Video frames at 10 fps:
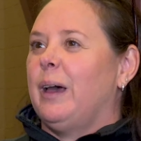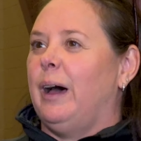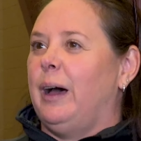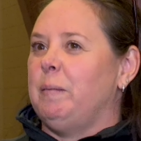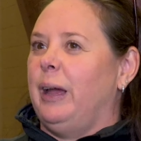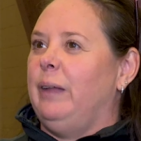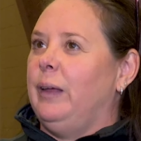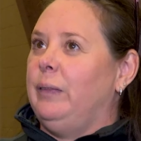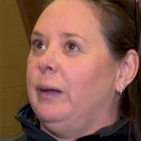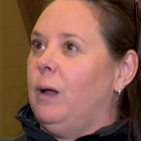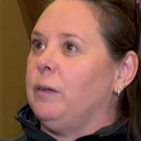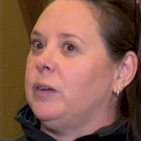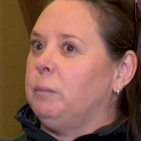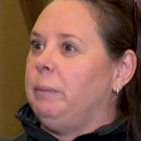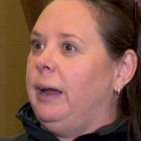Um, and then there'll
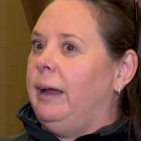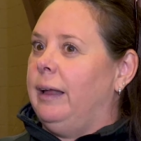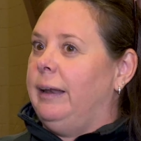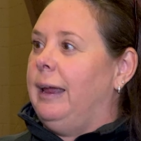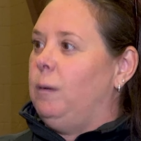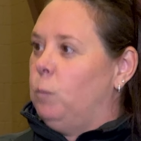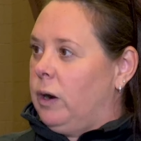also be an in